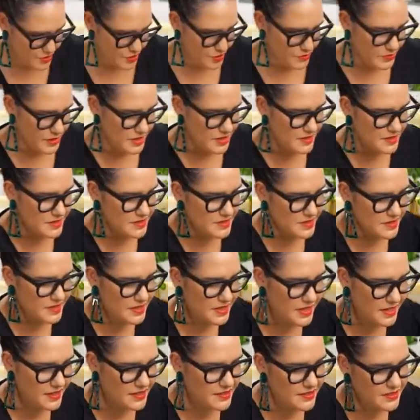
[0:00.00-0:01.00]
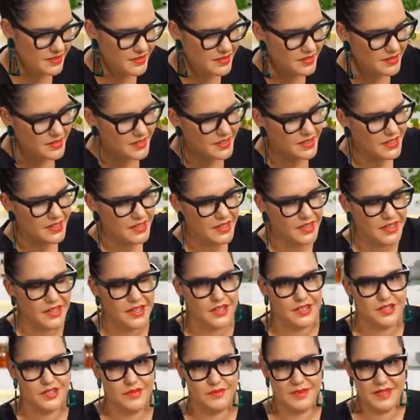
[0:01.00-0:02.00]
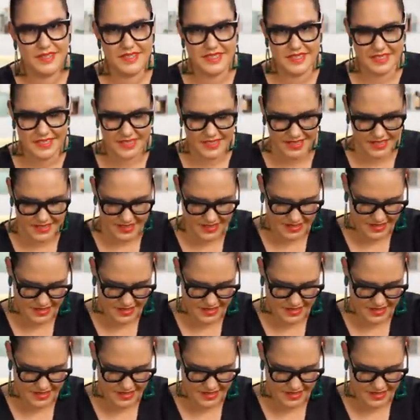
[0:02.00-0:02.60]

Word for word: two minutes. Okay, two minutes.